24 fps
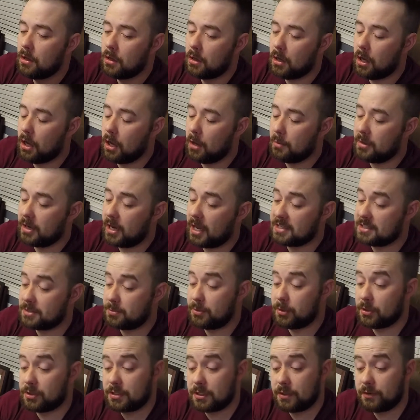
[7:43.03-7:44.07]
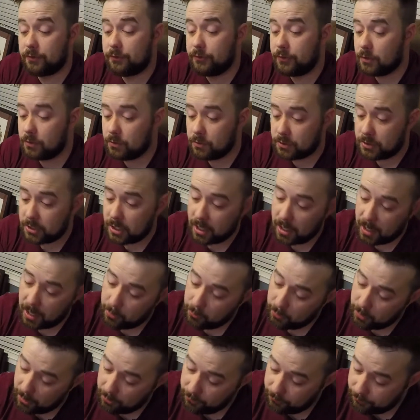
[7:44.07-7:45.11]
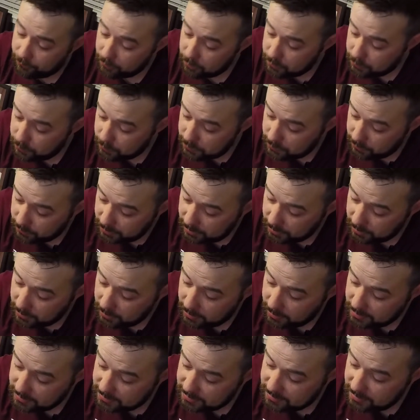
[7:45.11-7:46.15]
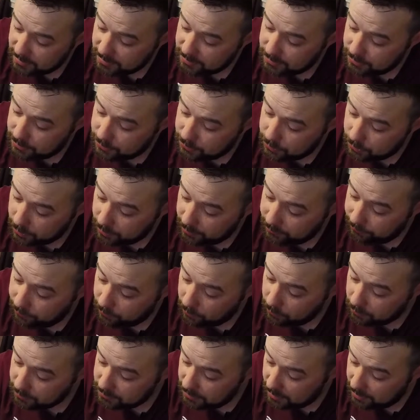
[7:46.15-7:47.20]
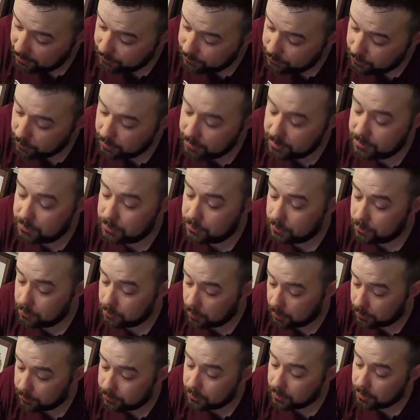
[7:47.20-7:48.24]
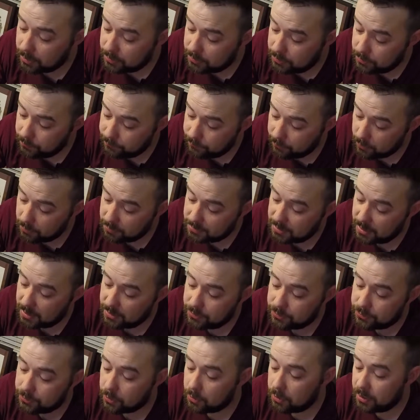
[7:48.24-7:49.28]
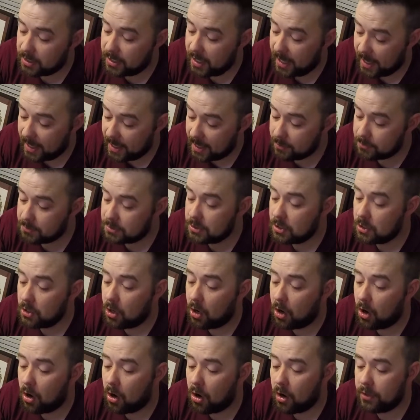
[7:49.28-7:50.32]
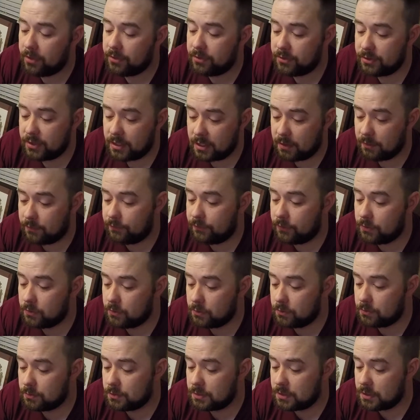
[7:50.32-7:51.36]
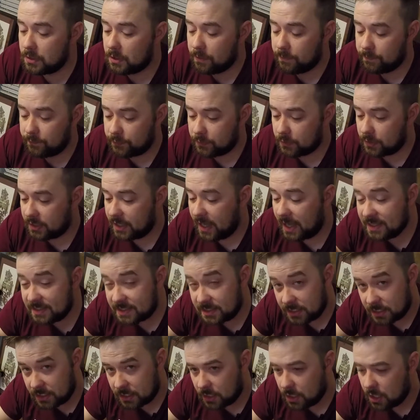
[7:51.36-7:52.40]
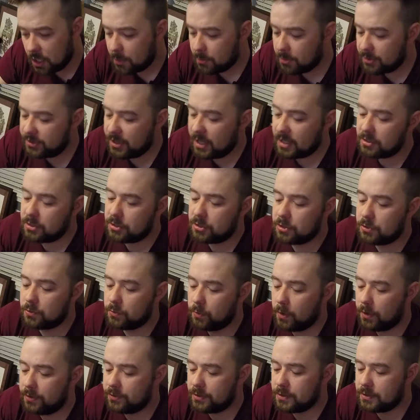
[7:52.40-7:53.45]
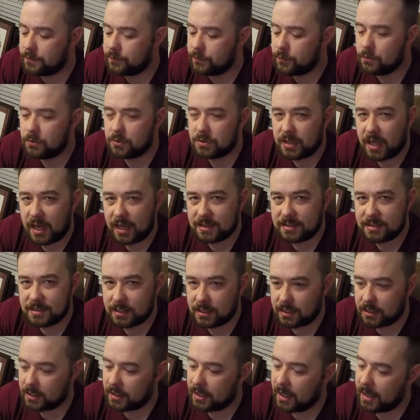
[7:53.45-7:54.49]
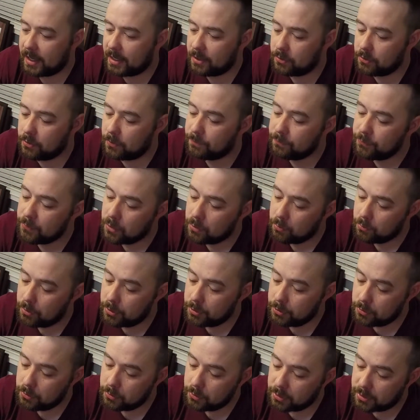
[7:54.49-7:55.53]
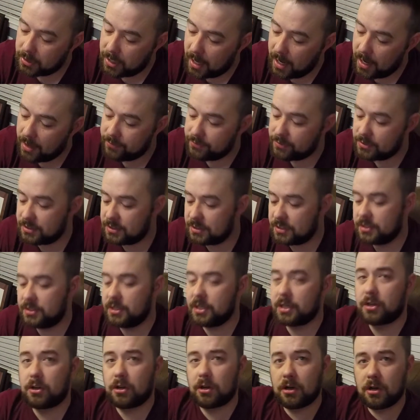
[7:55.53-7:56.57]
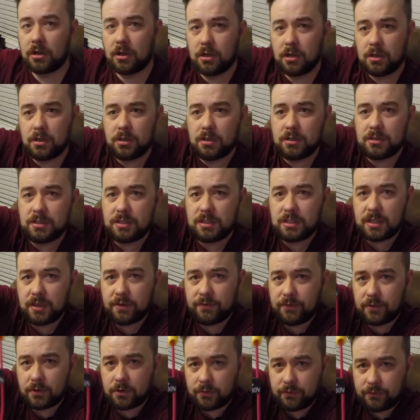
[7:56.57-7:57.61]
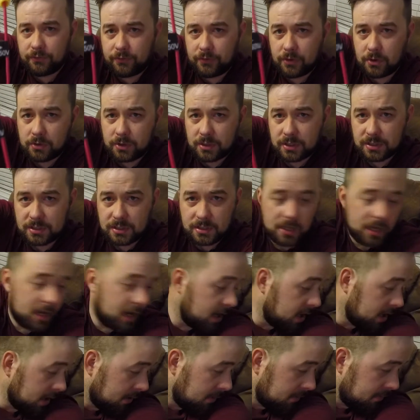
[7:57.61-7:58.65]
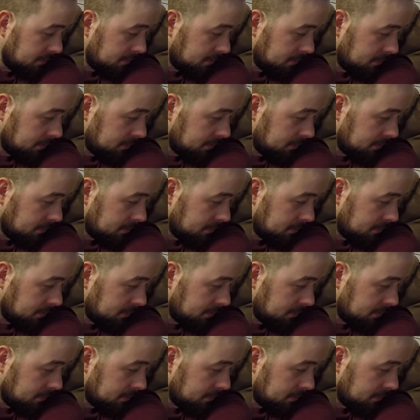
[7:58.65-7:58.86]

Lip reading: It has a built-in fuse, and when I first was looking, it says 30 volt and 32 volts and 30 amps on the fuse casing, but that's just what this fuse casing can handle. When you look at the sticker, see if it'll focus there.